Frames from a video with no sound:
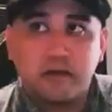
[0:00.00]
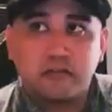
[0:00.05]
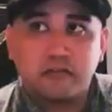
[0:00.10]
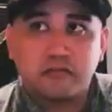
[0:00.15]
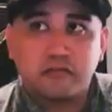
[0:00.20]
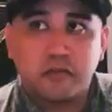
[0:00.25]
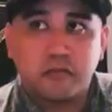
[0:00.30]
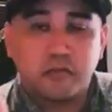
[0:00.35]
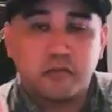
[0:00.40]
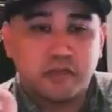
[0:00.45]

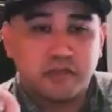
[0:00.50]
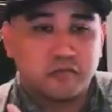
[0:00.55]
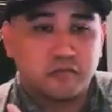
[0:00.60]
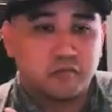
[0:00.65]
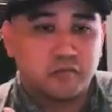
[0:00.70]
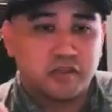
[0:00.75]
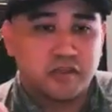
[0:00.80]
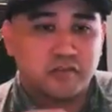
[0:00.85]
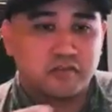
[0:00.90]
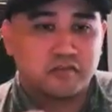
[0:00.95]
right, we
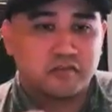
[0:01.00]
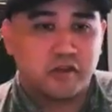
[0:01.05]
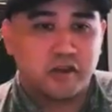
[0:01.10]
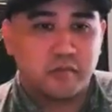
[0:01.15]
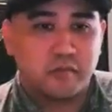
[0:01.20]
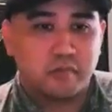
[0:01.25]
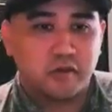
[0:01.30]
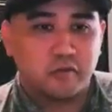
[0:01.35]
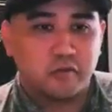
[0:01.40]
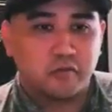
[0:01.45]
can try
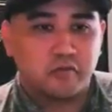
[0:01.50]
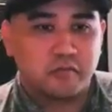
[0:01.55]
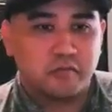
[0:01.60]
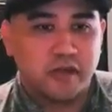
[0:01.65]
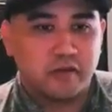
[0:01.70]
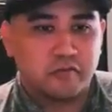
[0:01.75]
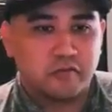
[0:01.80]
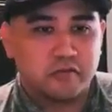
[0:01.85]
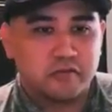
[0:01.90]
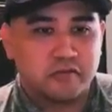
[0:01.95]
to build those
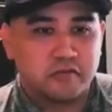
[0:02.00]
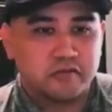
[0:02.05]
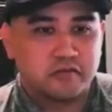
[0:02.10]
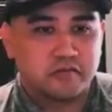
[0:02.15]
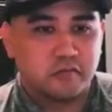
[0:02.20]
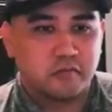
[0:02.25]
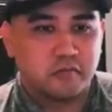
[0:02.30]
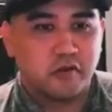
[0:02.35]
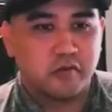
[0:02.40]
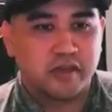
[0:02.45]
boundaries in
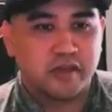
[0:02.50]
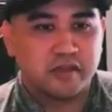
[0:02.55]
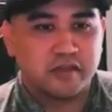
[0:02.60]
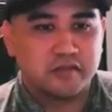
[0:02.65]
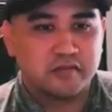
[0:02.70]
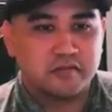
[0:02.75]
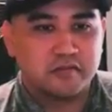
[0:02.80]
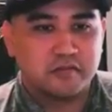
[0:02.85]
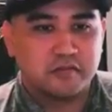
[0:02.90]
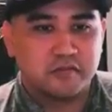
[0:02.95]
small
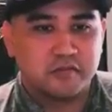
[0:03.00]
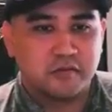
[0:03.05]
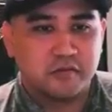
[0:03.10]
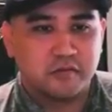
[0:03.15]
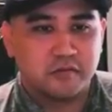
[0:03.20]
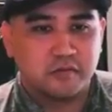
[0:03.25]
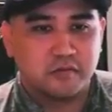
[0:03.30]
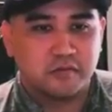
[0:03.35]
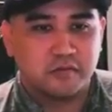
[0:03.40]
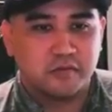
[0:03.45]
ways.
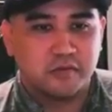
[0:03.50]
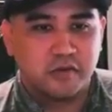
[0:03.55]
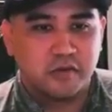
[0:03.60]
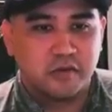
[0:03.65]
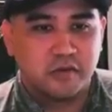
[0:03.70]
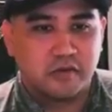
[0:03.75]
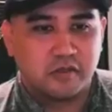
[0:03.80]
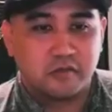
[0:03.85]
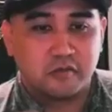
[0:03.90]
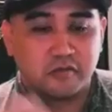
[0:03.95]
So
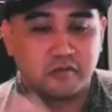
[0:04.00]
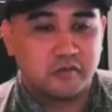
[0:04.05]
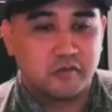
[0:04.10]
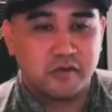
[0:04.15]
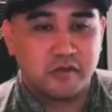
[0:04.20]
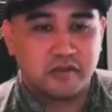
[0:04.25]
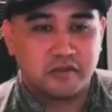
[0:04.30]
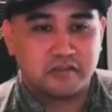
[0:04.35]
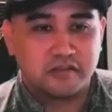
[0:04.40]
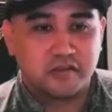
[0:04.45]
there's so
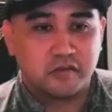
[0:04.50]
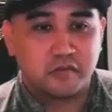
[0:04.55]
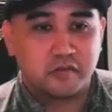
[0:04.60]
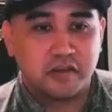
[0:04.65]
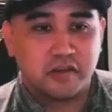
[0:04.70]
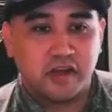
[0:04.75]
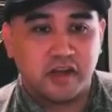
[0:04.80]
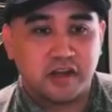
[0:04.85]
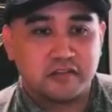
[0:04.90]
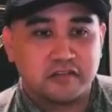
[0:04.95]
many things that
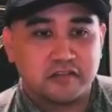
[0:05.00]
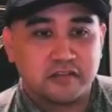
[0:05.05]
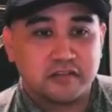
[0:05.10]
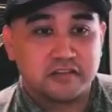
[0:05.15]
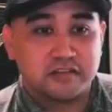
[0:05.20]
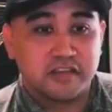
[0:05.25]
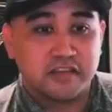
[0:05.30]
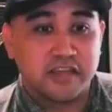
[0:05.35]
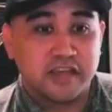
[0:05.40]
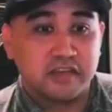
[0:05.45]
we constantly
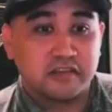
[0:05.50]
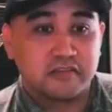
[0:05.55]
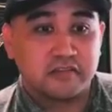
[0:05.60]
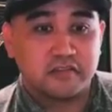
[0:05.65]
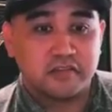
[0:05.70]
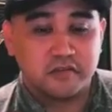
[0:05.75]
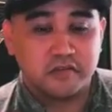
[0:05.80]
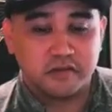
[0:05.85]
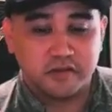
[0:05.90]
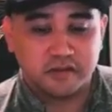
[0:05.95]
say yes
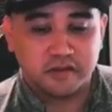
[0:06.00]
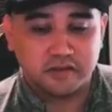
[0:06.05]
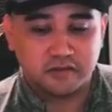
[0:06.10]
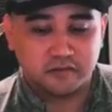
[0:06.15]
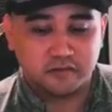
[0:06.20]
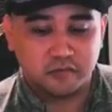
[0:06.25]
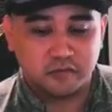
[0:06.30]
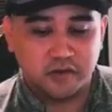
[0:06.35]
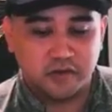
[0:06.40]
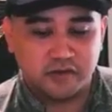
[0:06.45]
to. And
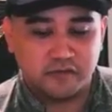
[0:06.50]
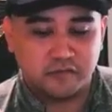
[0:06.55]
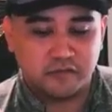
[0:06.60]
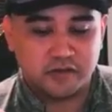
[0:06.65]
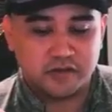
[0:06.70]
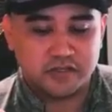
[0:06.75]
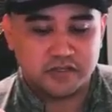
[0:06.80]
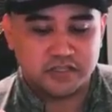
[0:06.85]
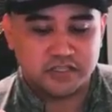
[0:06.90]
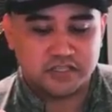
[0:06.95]
like, what if
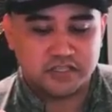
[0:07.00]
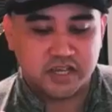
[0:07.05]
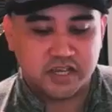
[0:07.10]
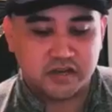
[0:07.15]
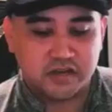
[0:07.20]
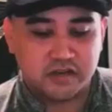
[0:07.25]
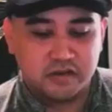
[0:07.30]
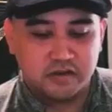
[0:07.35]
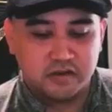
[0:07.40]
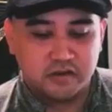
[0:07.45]
we just
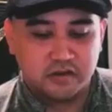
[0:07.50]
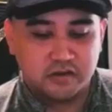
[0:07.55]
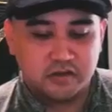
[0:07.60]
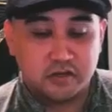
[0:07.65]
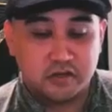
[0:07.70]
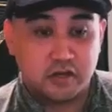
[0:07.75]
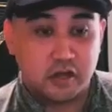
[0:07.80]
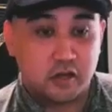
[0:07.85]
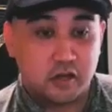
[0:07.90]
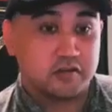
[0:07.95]
said
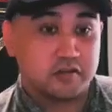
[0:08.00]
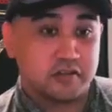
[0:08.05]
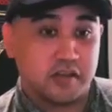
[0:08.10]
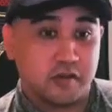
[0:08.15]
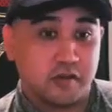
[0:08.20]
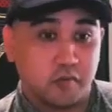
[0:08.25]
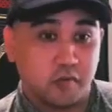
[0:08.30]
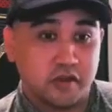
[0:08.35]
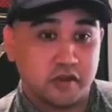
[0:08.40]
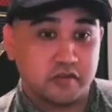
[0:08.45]
no to
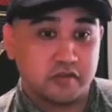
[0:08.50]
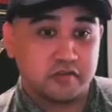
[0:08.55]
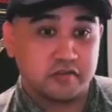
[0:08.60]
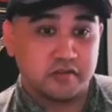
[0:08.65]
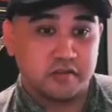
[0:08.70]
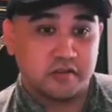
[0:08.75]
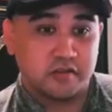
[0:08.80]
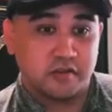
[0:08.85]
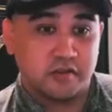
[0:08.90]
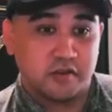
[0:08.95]
them once?
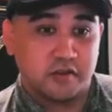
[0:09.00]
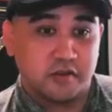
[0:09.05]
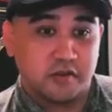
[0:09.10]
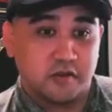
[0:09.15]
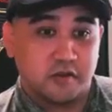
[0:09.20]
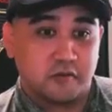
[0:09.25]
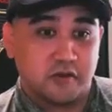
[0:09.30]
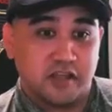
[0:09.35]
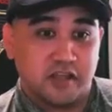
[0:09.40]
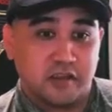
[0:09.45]

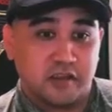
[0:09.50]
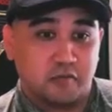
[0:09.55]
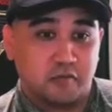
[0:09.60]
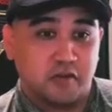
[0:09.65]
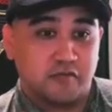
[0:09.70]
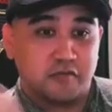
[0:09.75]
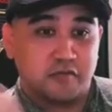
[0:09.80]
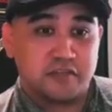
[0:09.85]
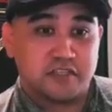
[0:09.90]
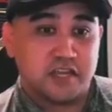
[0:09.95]
Or like, what
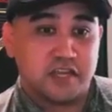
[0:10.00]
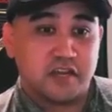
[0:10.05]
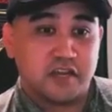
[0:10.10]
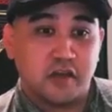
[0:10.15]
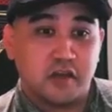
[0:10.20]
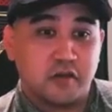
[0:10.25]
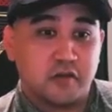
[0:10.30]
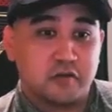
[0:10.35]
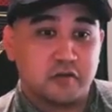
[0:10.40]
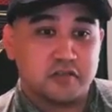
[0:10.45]
if we said
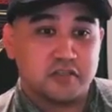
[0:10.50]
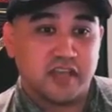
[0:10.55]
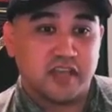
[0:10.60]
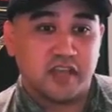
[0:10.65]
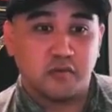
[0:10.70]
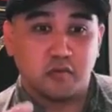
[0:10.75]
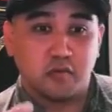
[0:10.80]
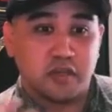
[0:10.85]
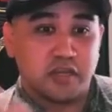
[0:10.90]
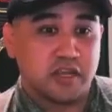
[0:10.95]
no to
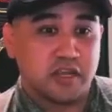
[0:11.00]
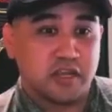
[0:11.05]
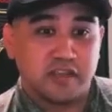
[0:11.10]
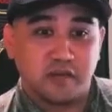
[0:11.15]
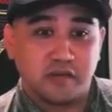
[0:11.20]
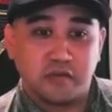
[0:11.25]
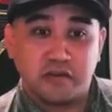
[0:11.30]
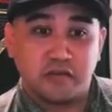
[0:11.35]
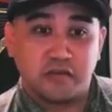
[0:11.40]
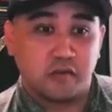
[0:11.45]
that reading
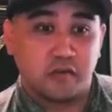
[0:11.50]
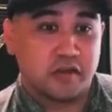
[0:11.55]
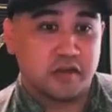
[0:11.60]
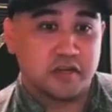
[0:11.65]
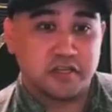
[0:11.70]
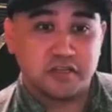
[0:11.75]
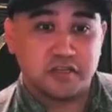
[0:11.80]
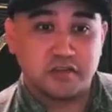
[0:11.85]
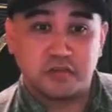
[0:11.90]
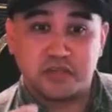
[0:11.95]
that we don't want to
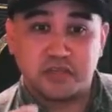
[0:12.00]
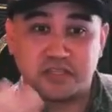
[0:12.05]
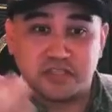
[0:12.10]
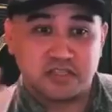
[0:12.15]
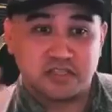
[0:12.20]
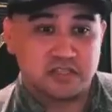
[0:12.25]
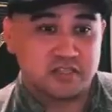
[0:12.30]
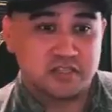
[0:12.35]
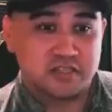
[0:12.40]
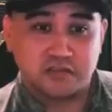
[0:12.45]
do
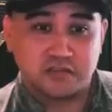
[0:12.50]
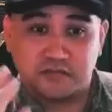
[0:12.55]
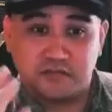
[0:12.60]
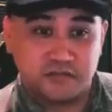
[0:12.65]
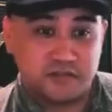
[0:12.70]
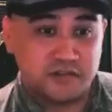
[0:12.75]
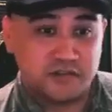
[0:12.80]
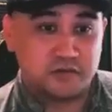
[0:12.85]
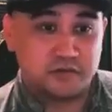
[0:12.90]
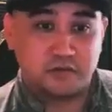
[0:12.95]
because it just
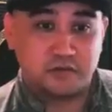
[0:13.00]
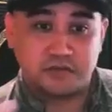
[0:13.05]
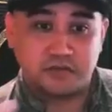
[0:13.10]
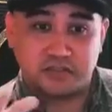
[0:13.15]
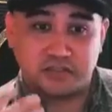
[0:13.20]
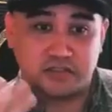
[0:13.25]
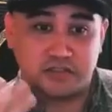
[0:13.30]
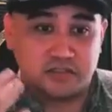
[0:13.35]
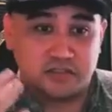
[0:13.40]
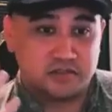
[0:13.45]

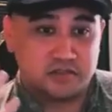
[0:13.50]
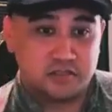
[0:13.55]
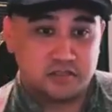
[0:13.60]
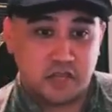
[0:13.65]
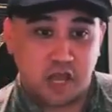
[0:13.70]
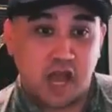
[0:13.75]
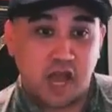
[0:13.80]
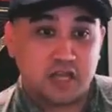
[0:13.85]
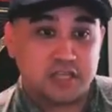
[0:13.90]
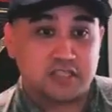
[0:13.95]
feels
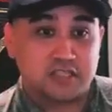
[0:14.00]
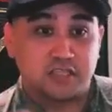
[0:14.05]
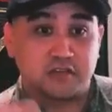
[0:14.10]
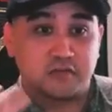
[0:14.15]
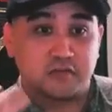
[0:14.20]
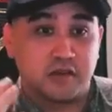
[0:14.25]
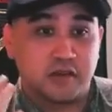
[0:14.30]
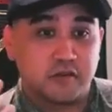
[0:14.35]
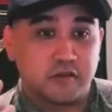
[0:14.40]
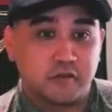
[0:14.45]
toxic,
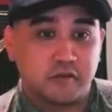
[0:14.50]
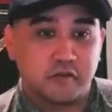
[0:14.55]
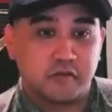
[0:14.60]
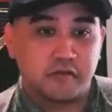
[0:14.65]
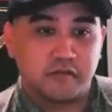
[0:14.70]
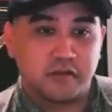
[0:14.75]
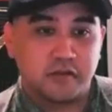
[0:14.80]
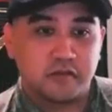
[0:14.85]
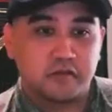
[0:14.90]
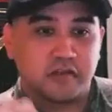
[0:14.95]
right? Or it
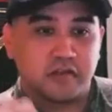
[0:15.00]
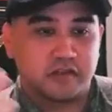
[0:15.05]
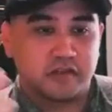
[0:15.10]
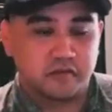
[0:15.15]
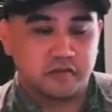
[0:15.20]
feels like there's